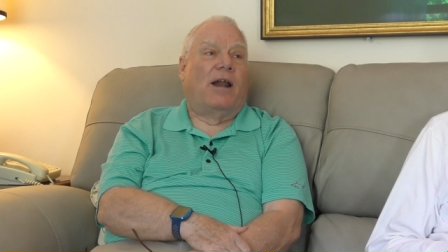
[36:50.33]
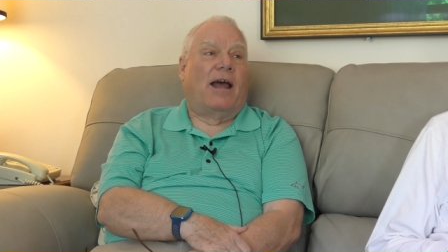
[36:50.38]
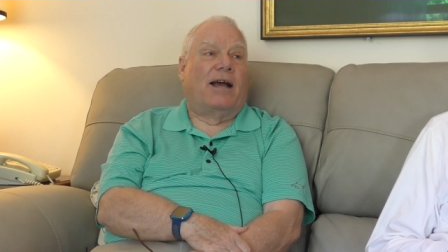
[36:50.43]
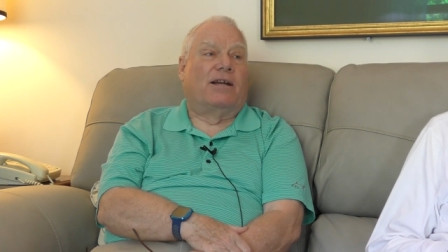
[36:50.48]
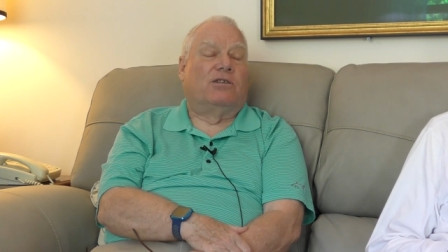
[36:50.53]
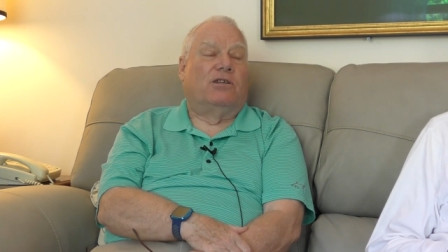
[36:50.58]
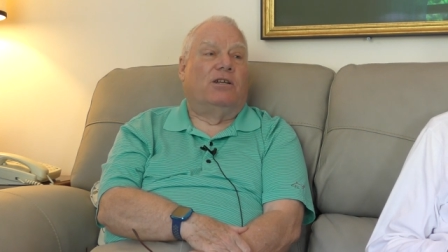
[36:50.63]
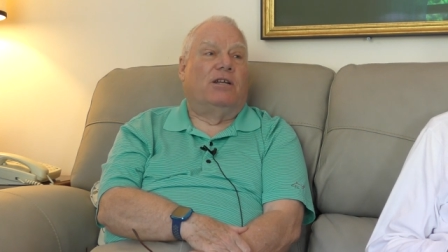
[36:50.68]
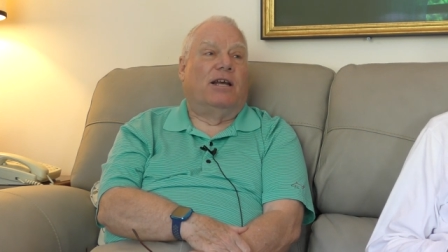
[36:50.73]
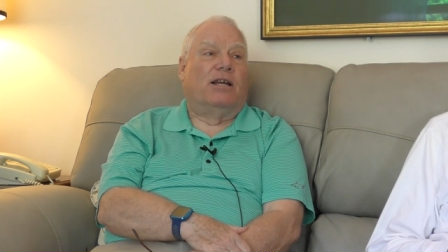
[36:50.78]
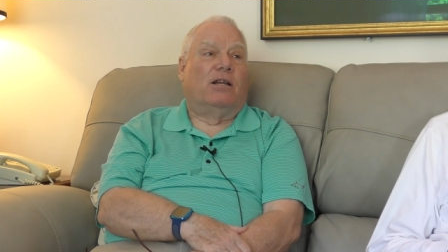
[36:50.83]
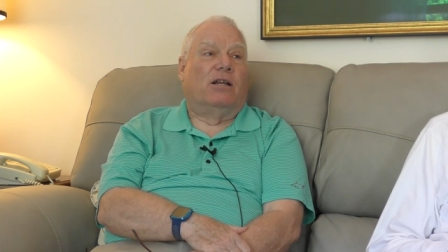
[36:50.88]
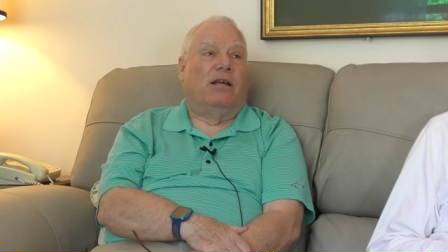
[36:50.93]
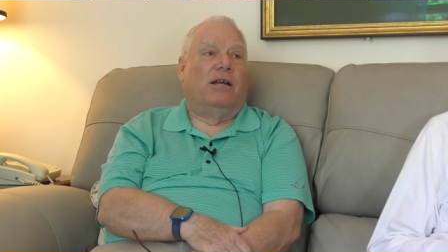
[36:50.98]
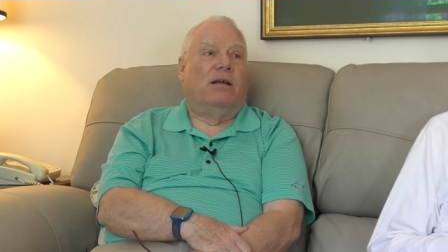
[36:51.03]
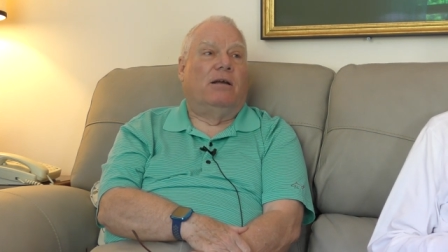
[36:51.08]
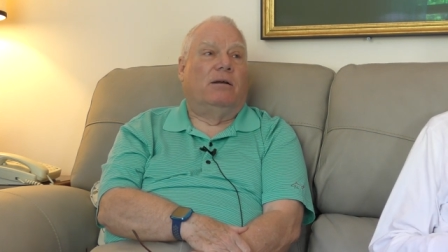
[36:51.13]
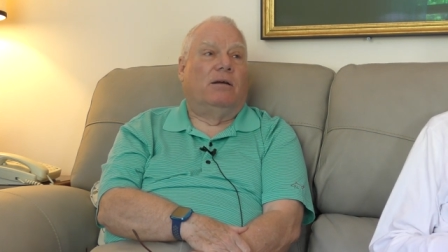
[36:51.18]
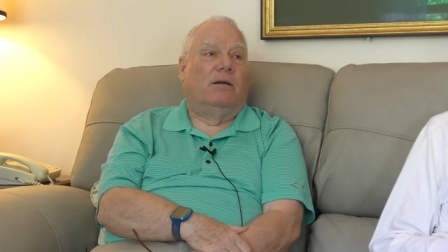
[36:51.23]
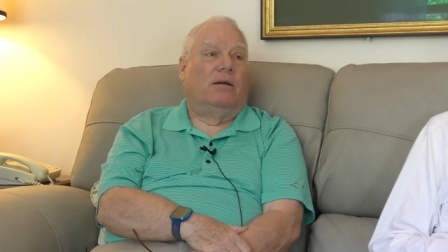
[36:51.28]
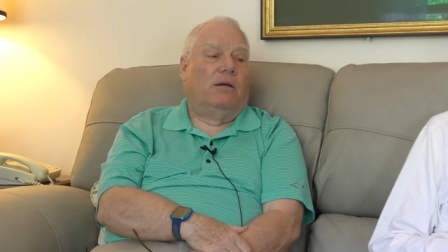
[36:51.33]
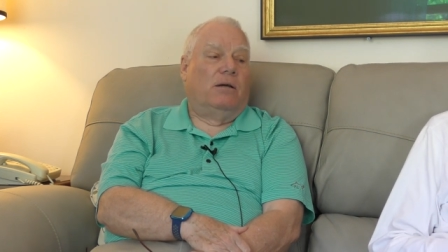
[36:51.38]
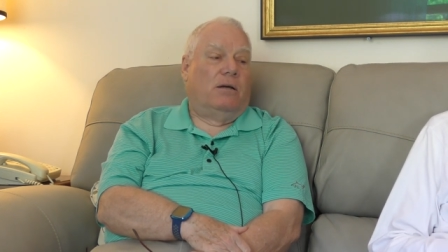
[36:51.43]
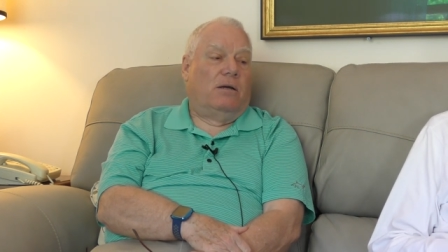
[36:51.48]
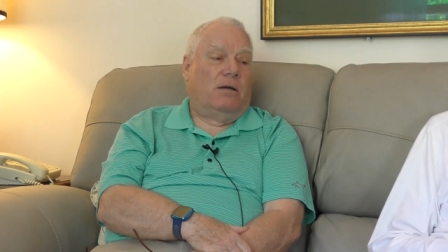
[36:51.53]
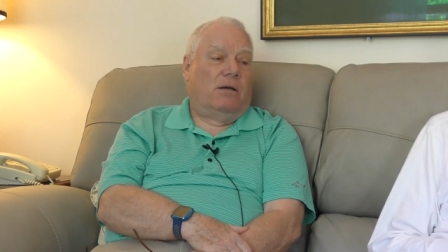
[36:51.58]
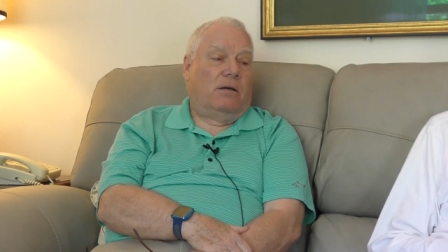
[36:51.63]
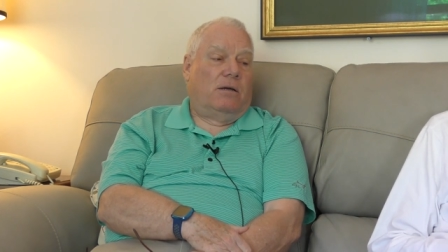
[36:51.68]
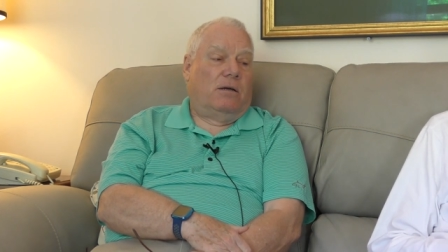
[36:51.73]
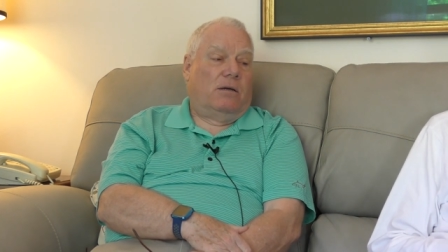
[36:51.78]
accidentally
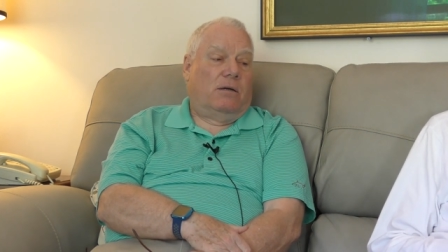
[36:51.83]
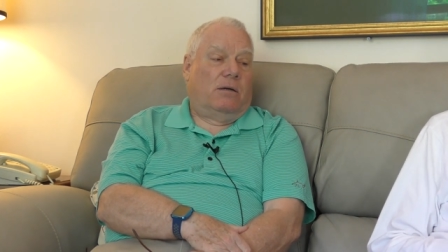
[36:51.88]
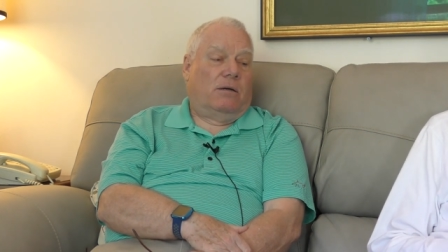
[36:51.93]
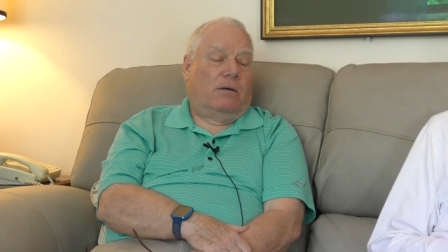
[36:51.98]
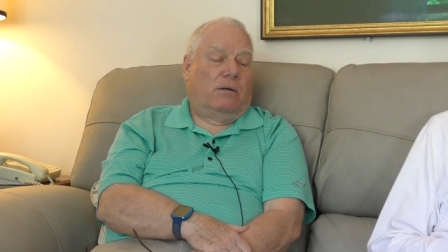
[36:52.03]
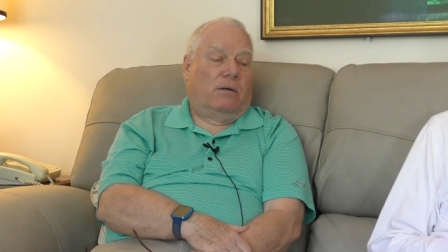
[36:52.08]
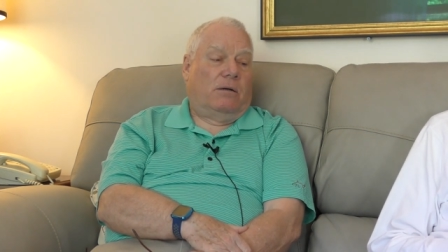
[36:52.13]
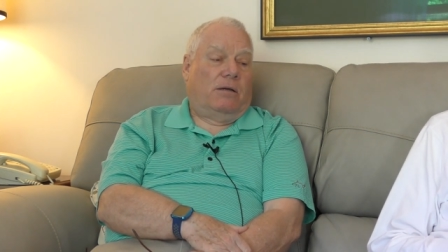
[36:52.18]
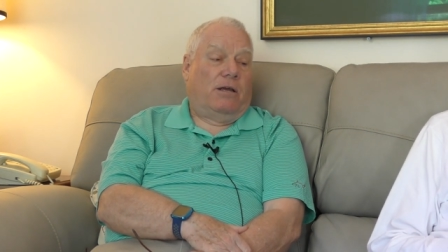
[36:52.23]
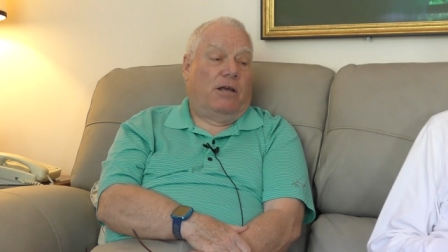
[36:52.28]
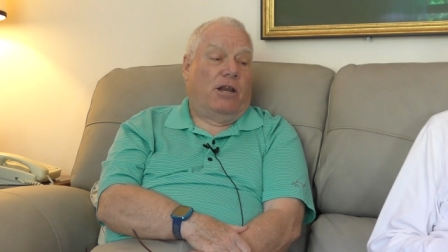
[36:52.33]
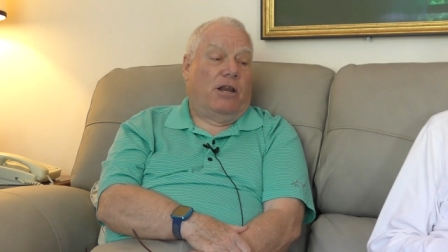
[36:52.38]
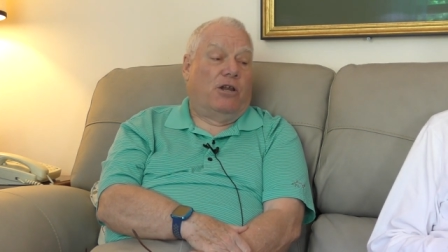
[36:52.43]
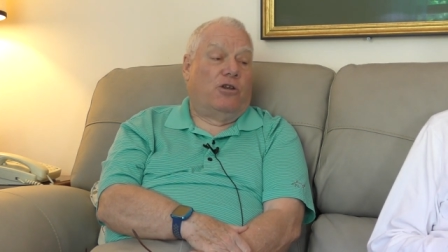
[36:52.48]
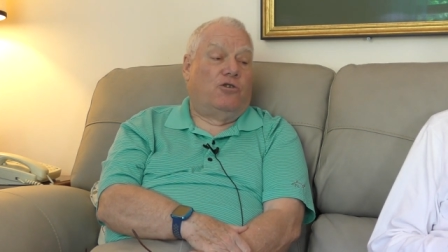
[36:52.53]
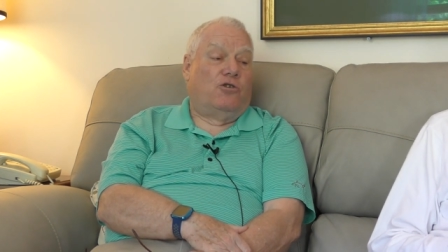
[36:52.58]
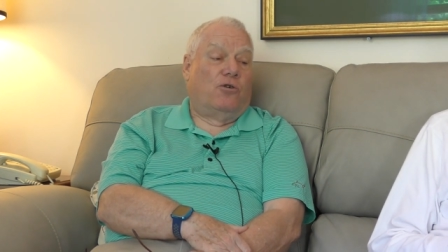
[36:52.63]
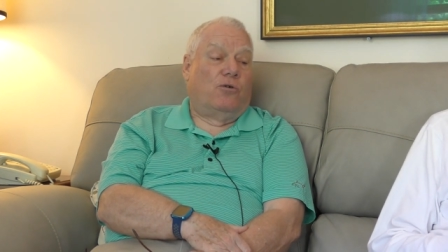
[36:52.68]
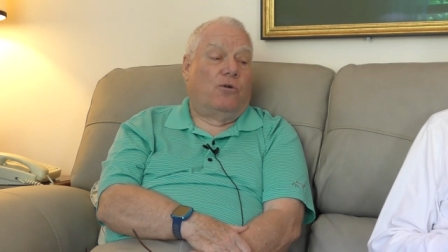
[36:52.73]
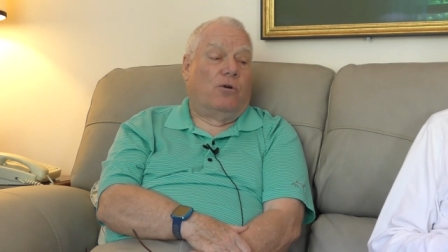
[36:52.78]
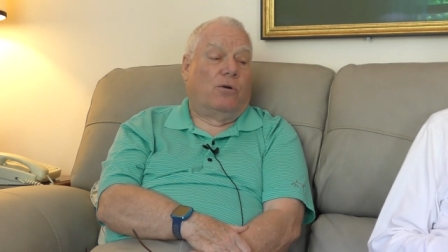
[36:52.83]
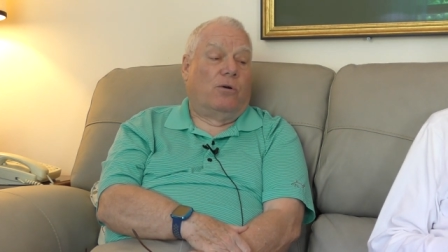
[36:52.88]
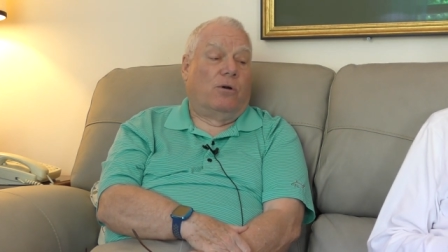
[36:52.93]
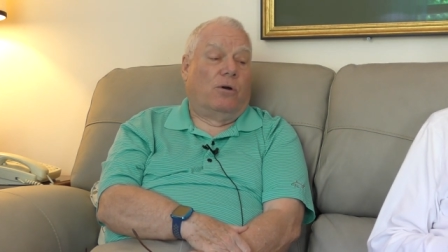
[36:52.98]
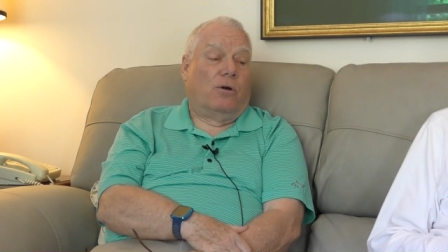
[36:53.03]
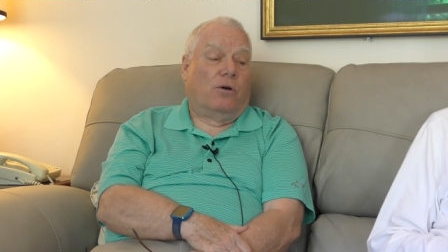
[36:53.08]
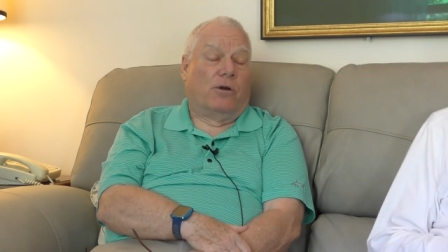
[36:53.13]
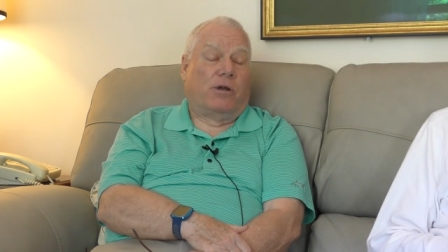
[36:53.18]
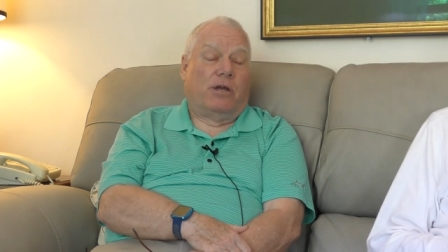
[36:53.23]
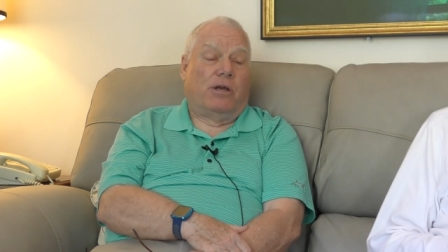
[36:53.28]
get injured or,
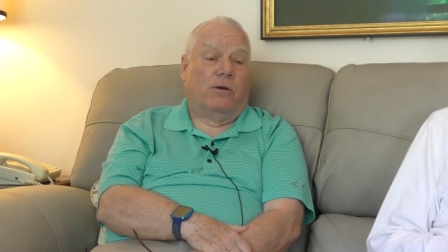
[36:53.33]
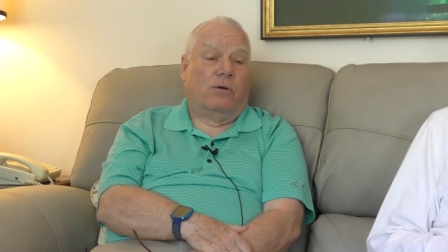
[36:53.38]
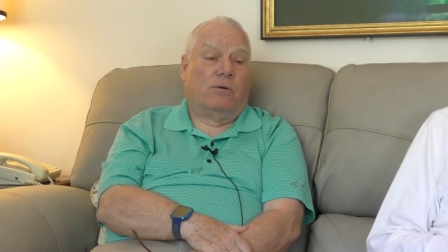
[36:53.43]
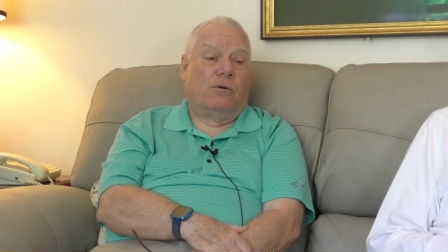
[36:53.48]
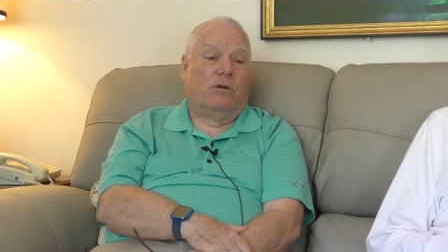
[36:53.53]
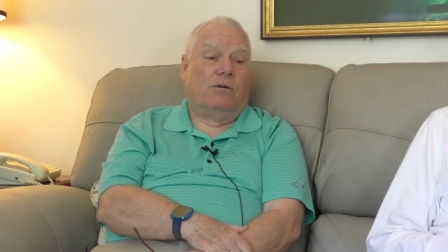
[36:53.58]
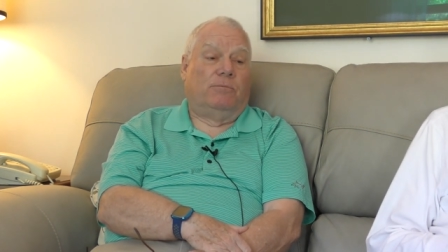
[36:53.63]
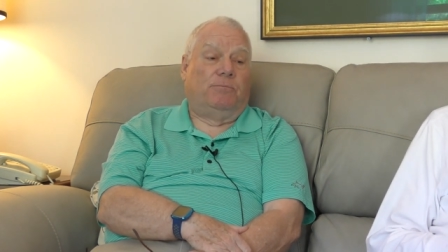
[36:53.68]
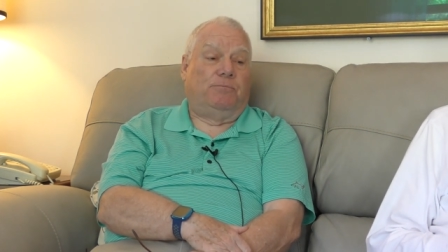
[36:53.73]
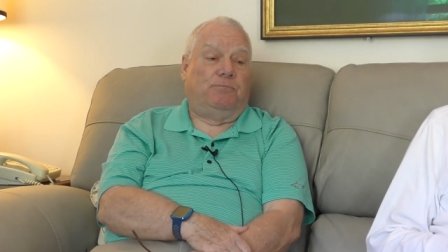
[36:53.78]
or killed.